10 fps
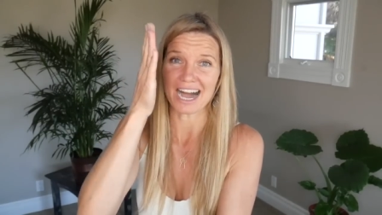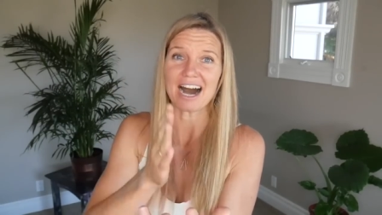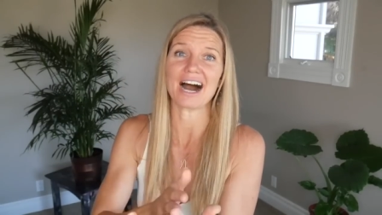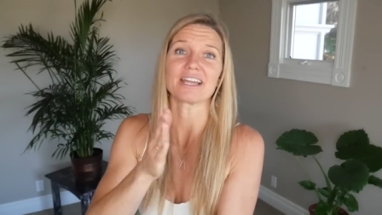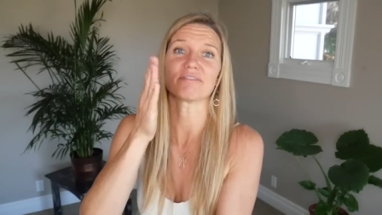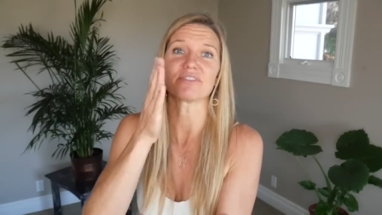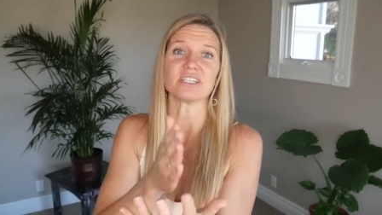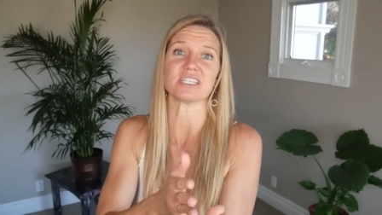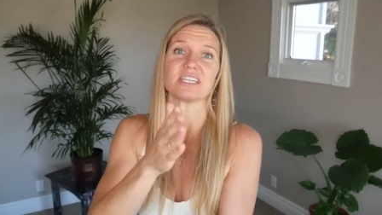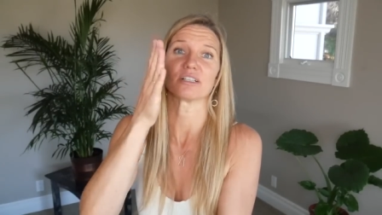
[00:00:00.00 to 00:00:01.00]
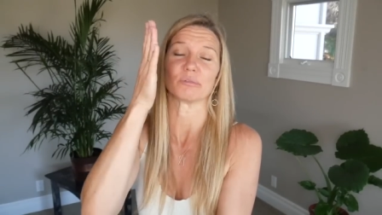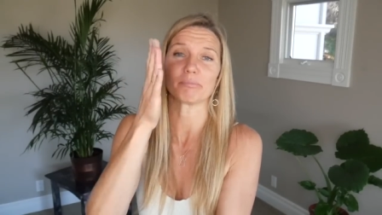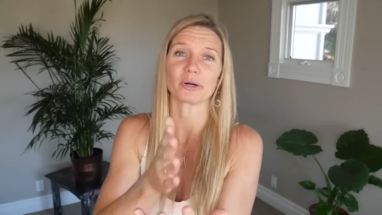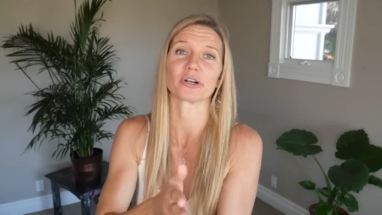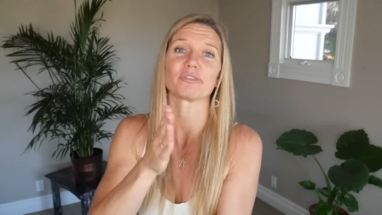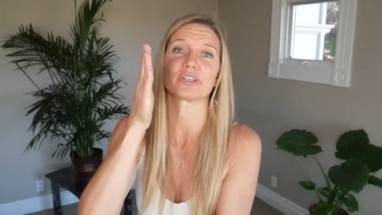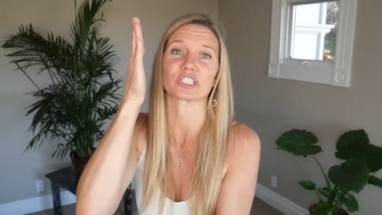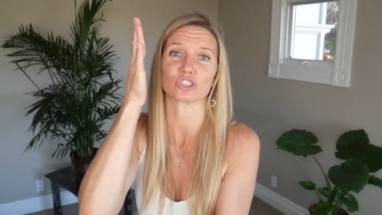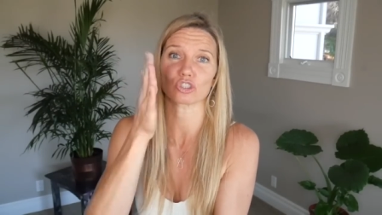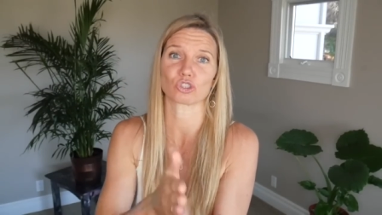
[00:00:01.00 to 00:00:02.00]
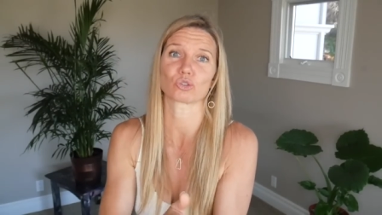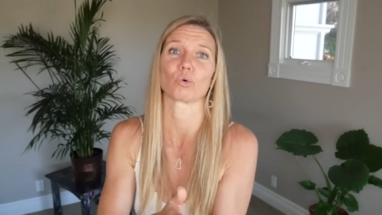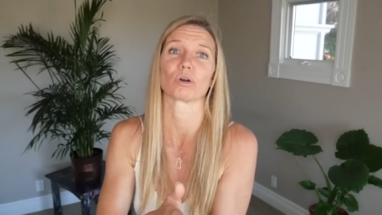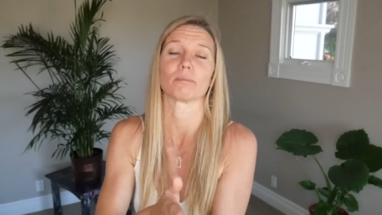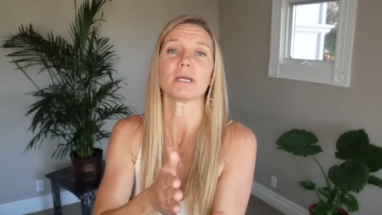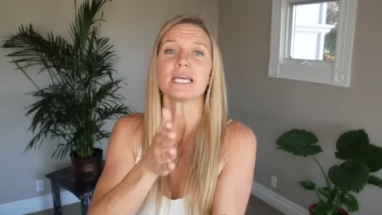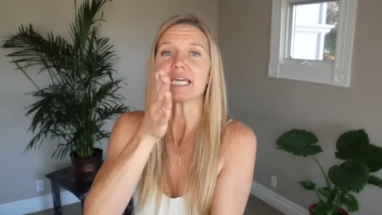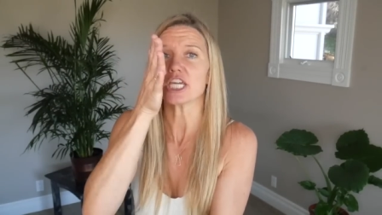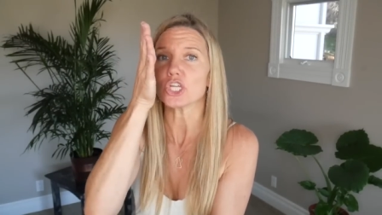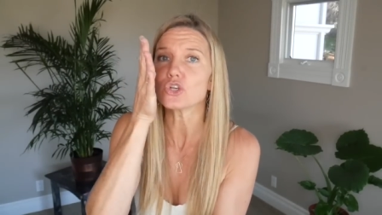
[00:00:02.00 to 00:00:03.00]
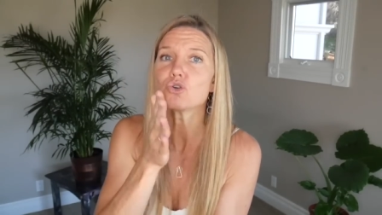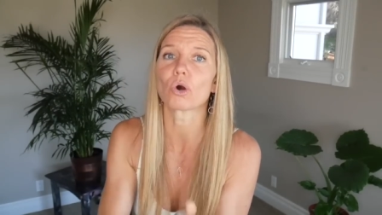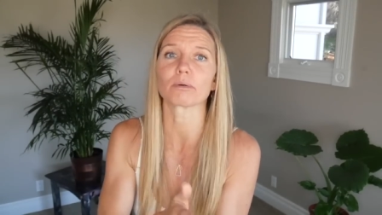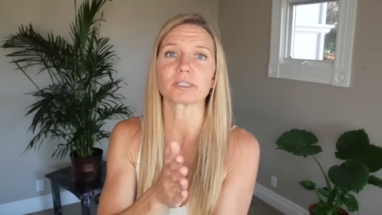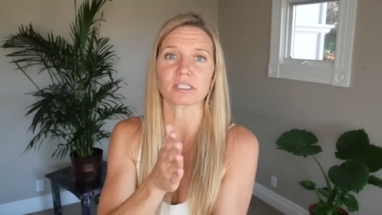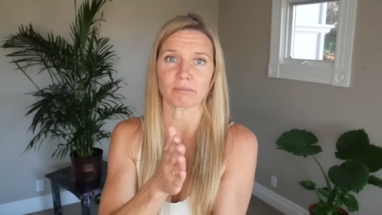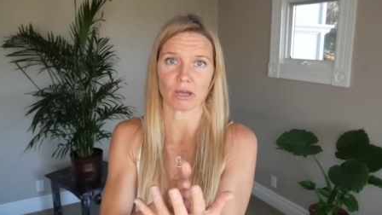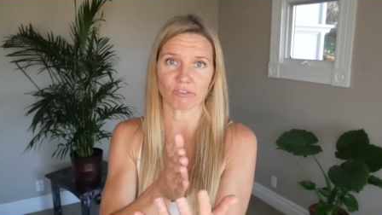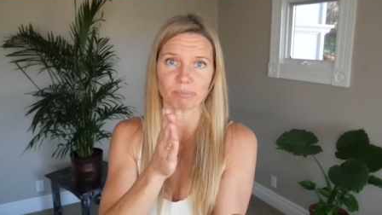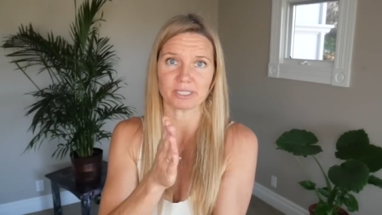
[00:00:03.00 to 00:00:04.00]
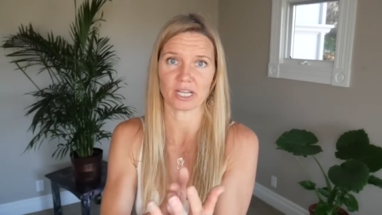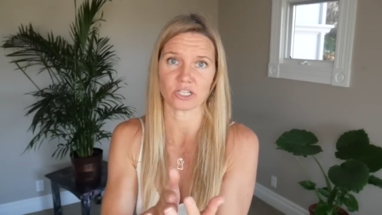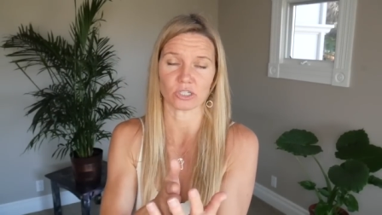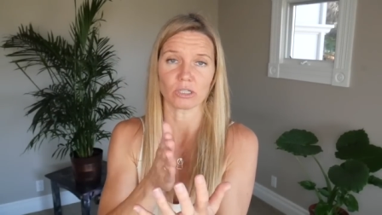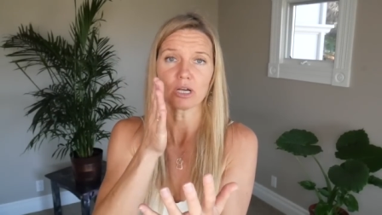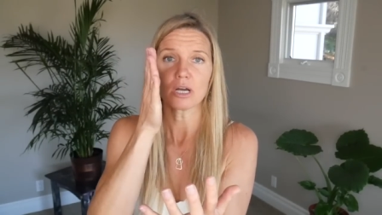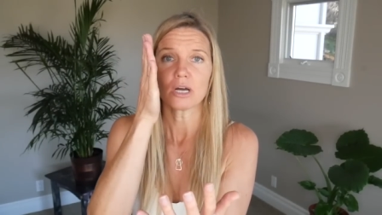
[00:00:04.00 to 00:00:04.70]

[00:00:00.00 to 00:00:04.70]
Eye of the needle, perfect storm, enormous amount of potential.